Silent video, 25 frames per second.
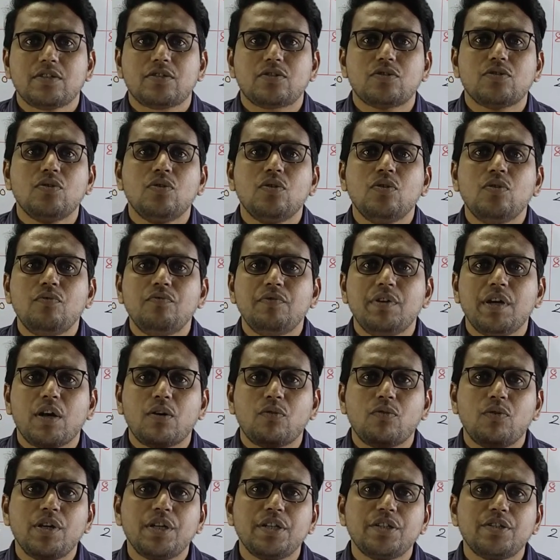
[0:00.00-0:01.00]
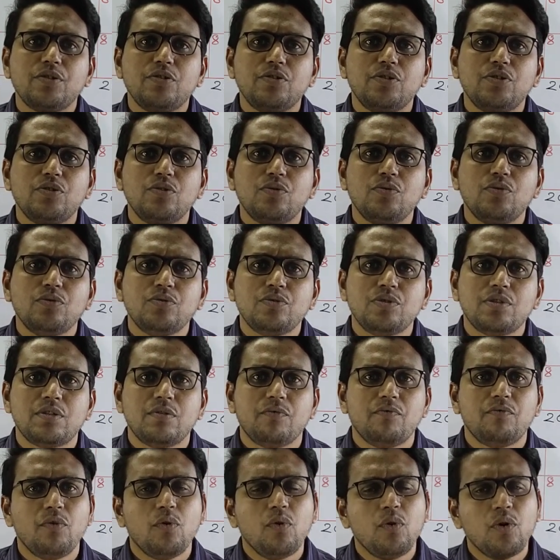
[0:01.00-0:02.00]
So we are going to use the
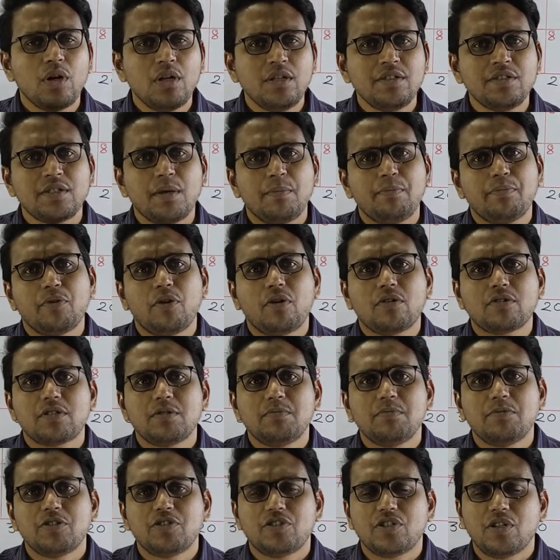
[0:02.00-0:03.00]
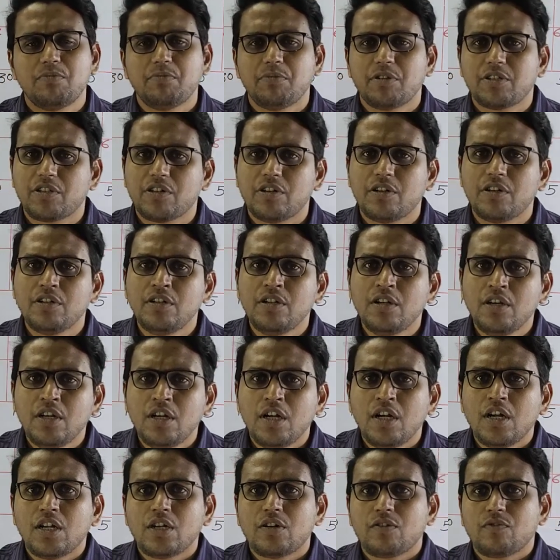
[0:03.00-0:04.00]
Vogel's approximation method
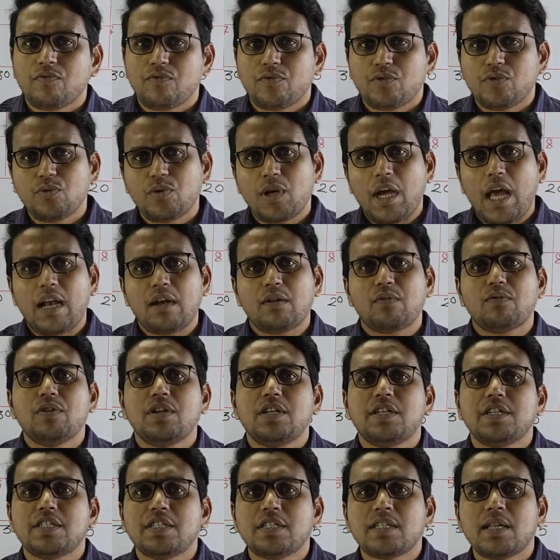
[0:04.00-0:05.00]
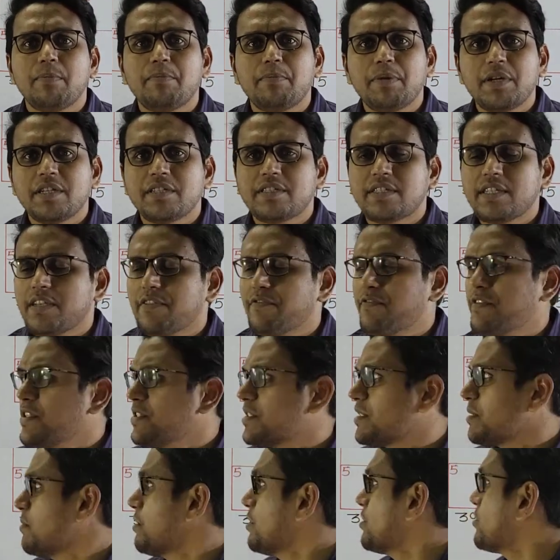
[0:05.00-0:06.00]
to calculate the basic
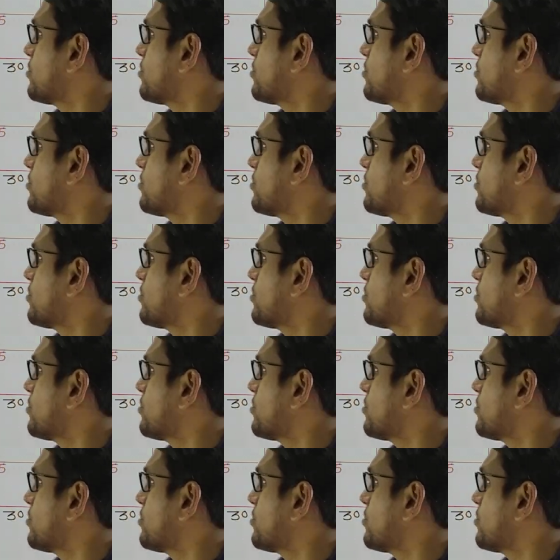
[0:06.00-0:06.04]
feasible